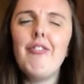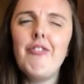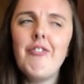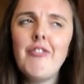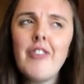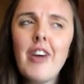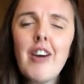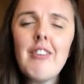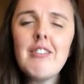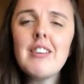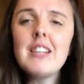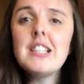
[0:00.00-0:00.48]

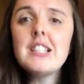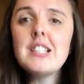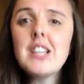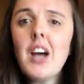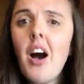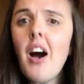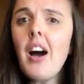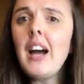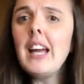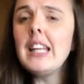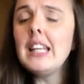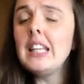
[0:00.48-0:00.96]
very
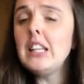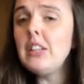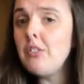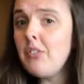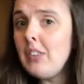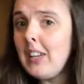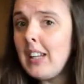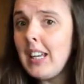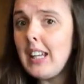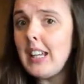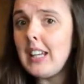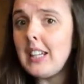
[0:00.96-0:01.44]
tiny
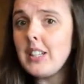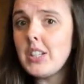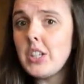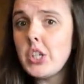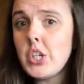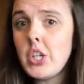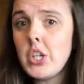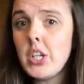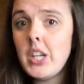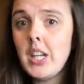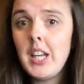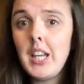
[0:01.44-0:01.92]

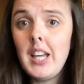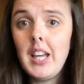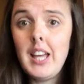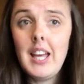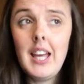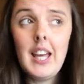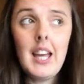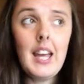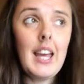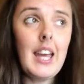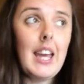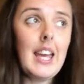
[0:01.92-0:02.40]
village
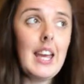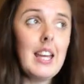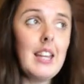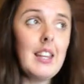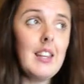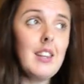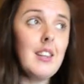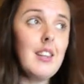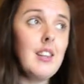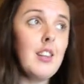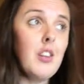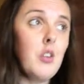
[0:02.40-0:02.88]

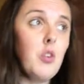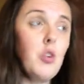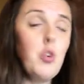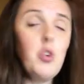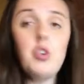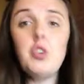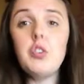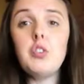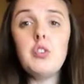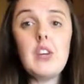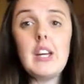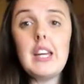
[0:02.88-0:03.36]
in the
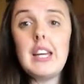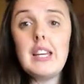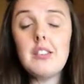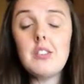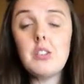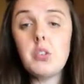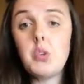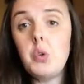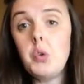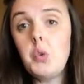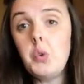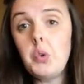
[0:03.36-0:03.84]

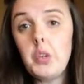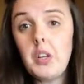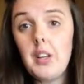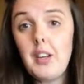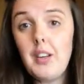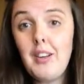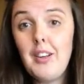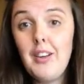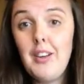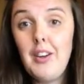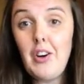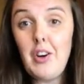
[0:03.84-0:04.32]
northeast
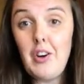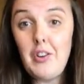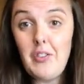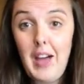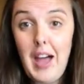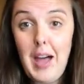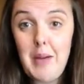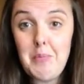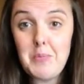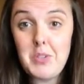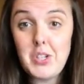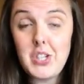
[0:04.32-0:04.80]
corner of
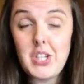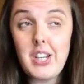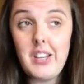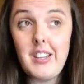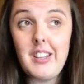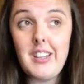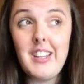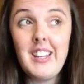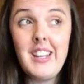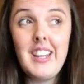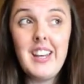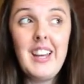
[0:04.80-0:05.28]

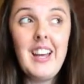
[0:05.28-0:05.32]
Hampshire,